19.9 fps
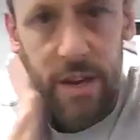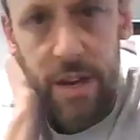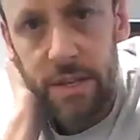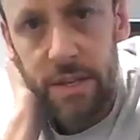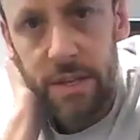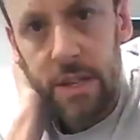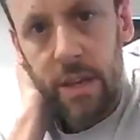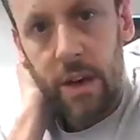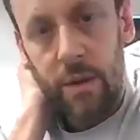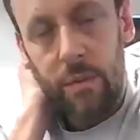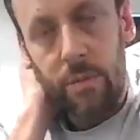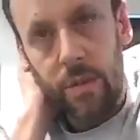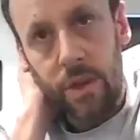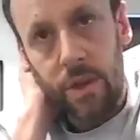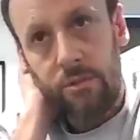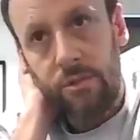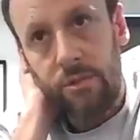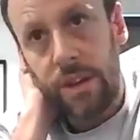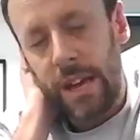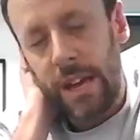years,
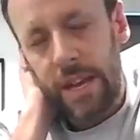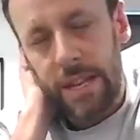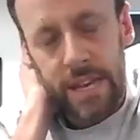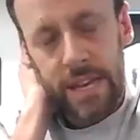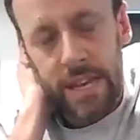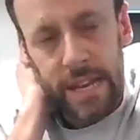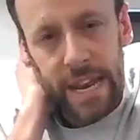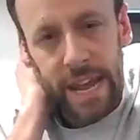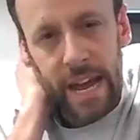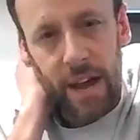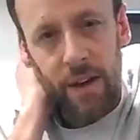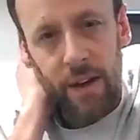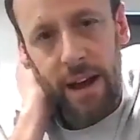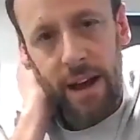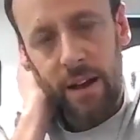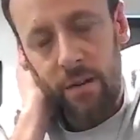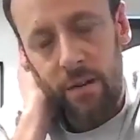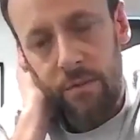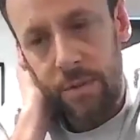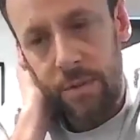3 years in now,
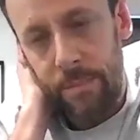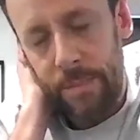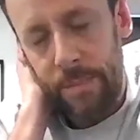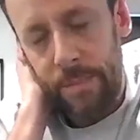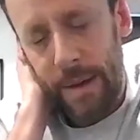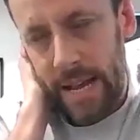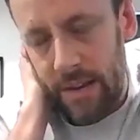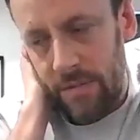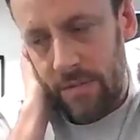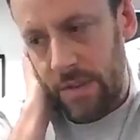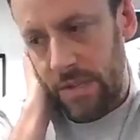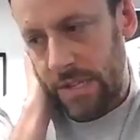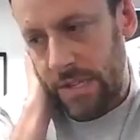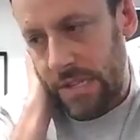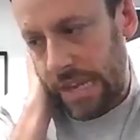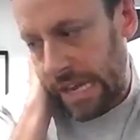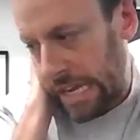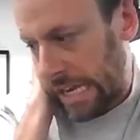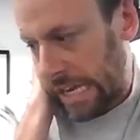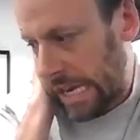out of the back end of
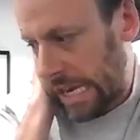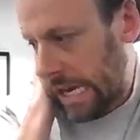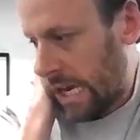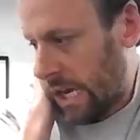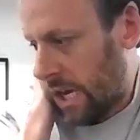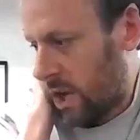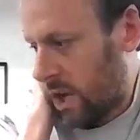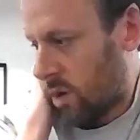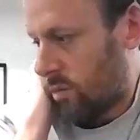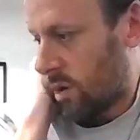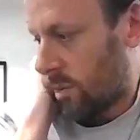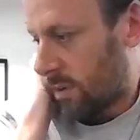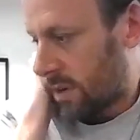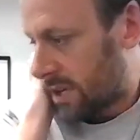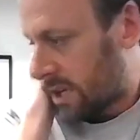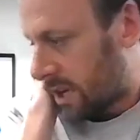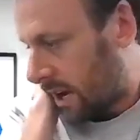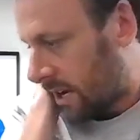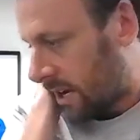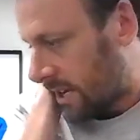this thing, where we're
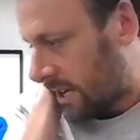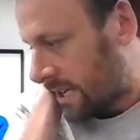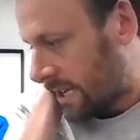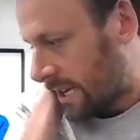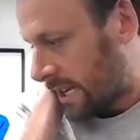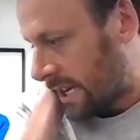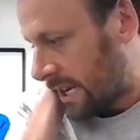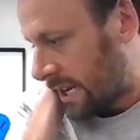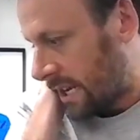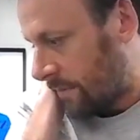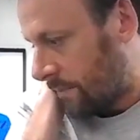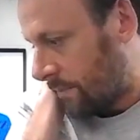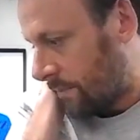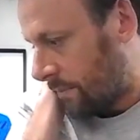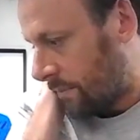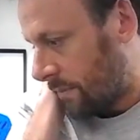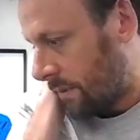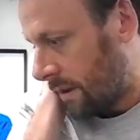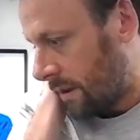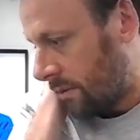starting to see
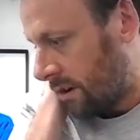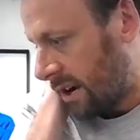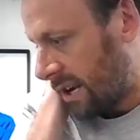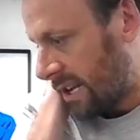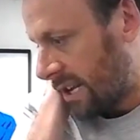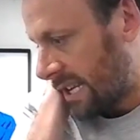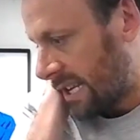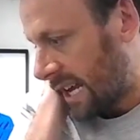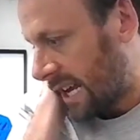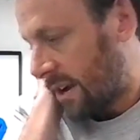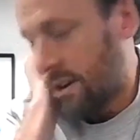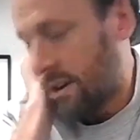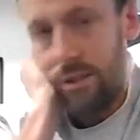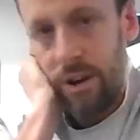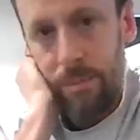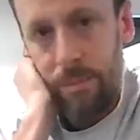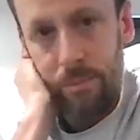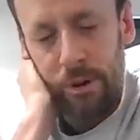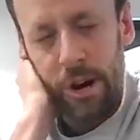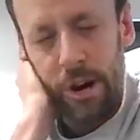or understand
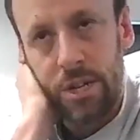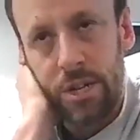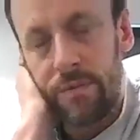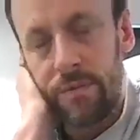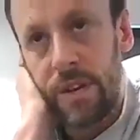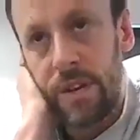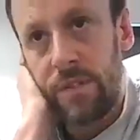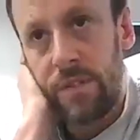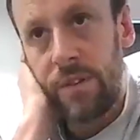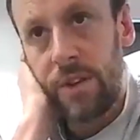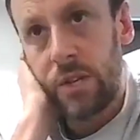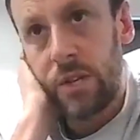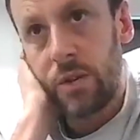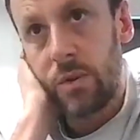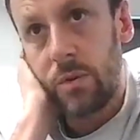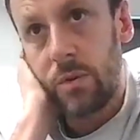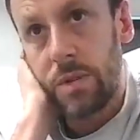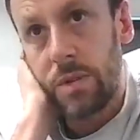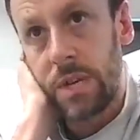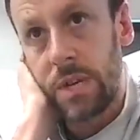career progression of
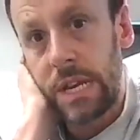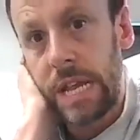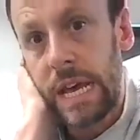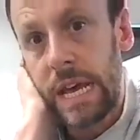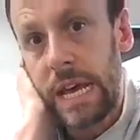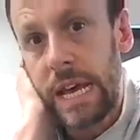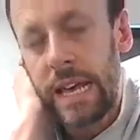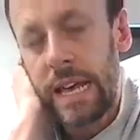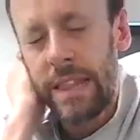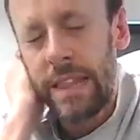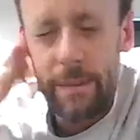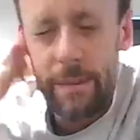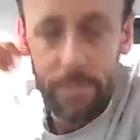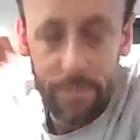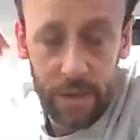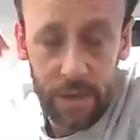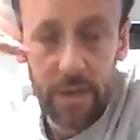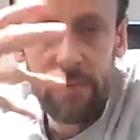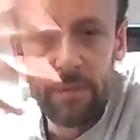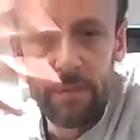individuals, and
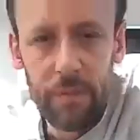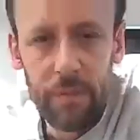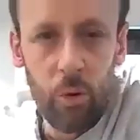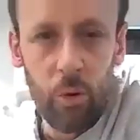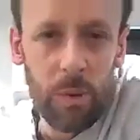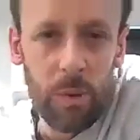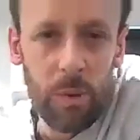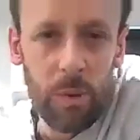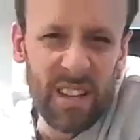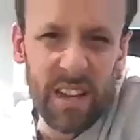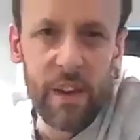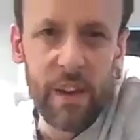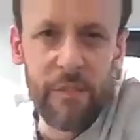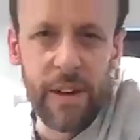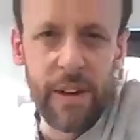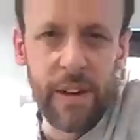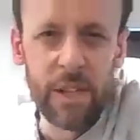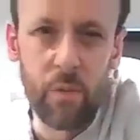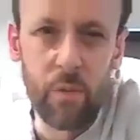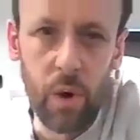then almost like
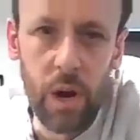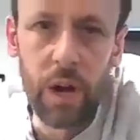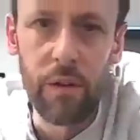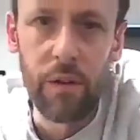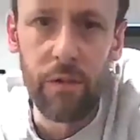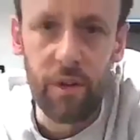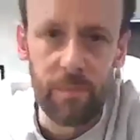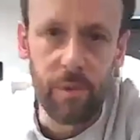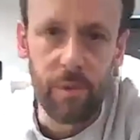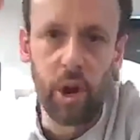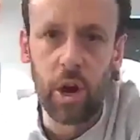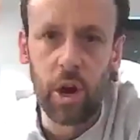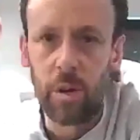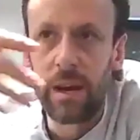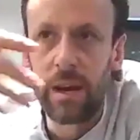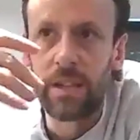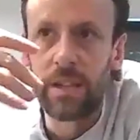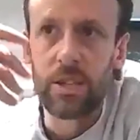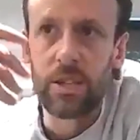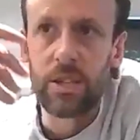the effects of working from
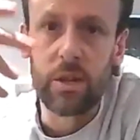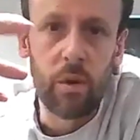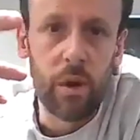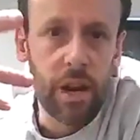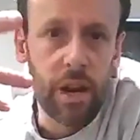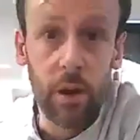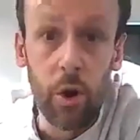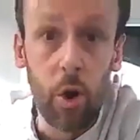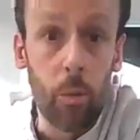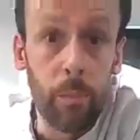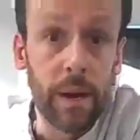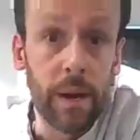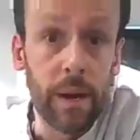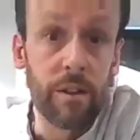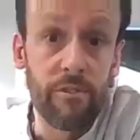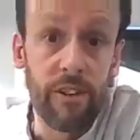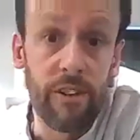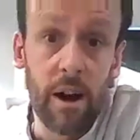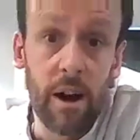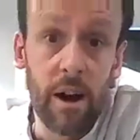home. Let's just call it not
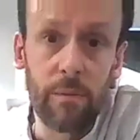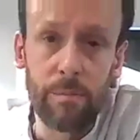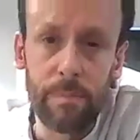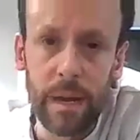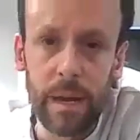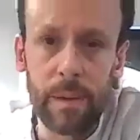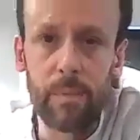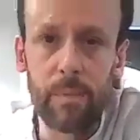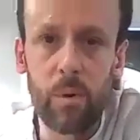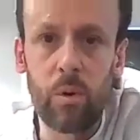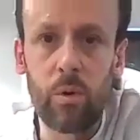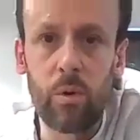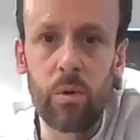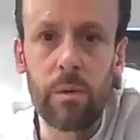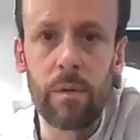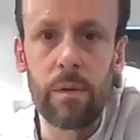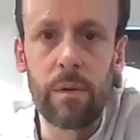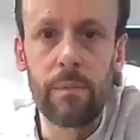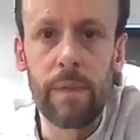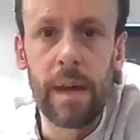being around people
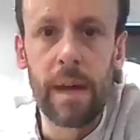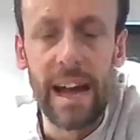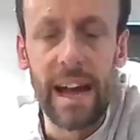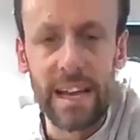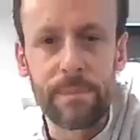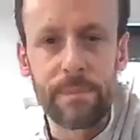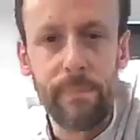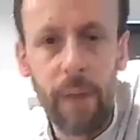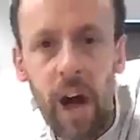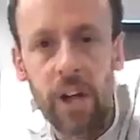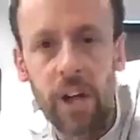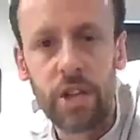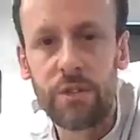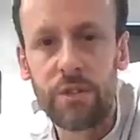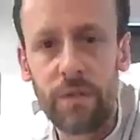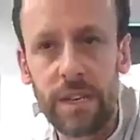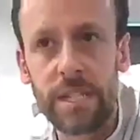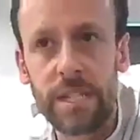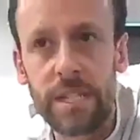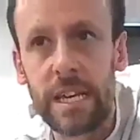as much
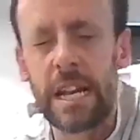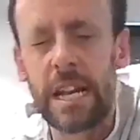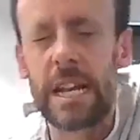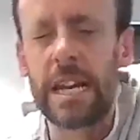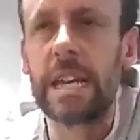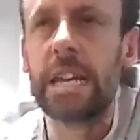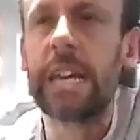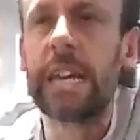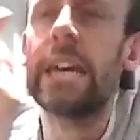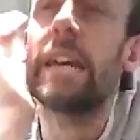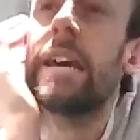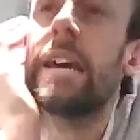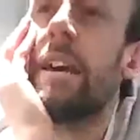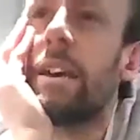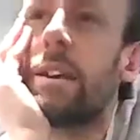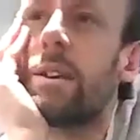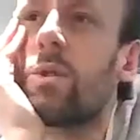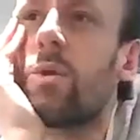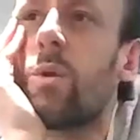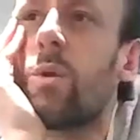physically,
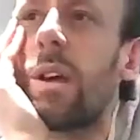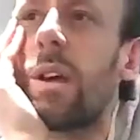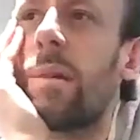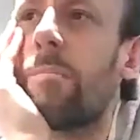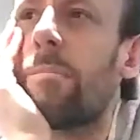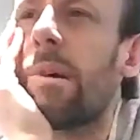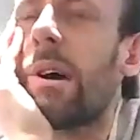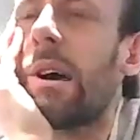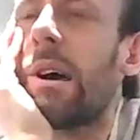call it in